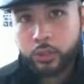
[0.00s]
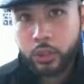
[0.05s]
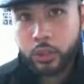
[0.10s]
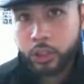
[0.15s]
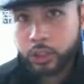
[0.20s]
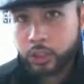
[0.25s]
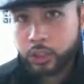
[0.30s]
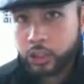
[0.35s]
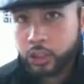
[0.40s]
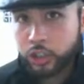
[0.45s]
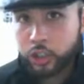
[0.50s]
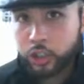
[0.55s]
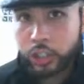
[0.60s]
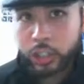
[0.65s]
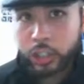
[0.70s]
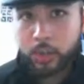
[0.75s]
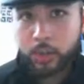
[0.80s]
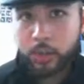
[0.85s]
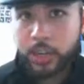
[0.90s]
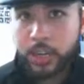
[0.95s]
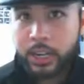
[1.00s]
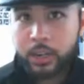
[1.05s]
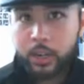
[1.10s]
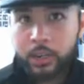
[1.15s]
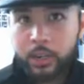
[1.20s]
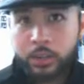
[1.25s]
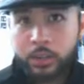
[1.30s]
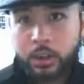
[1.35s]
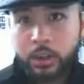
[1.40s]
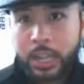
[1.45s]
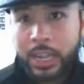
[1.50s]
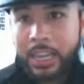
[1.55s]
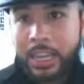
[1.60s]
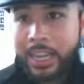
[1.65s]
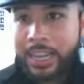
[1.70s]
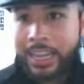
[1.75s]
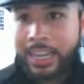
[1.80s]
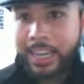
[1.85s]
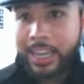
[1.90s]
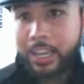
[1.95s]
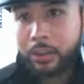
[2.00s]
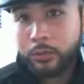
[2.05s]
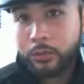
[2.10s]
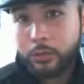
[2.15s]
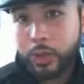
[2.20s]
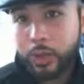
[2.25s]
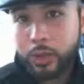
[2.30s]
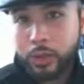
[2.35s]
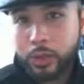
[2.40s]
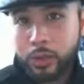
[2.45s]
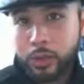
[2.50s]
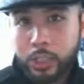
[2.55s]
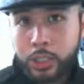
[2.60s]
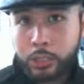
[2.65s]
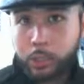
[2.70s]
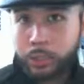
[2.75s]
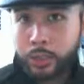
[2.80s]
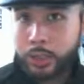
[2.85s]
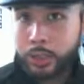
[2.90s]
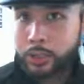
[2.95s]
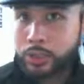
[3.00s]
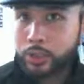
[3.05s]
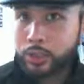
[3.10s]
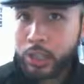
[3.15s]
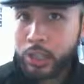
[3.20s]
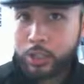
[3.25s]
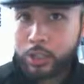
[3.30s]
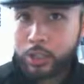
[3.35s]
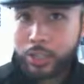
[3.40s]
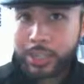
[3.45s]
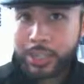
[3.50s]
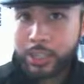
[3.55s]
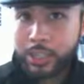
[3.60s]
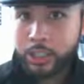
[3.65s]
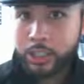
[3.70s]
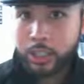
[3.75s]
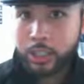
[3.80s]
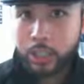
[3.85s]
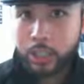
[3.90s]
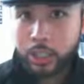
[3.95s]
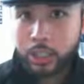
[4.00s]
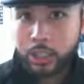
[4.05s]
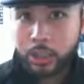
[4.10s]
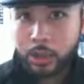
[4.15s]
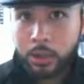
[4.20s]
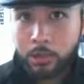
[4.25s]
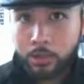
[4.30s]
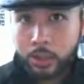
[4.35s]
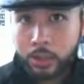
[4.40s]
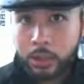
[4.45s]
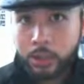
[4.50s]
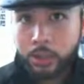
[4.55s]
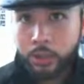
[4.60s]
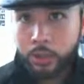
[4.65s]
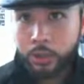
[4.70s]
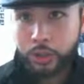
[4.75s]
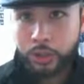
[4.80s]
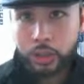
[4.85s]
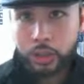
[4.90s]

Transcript: of you that are just brand new. Again, if you notice, Bill's not trying to talk numbers or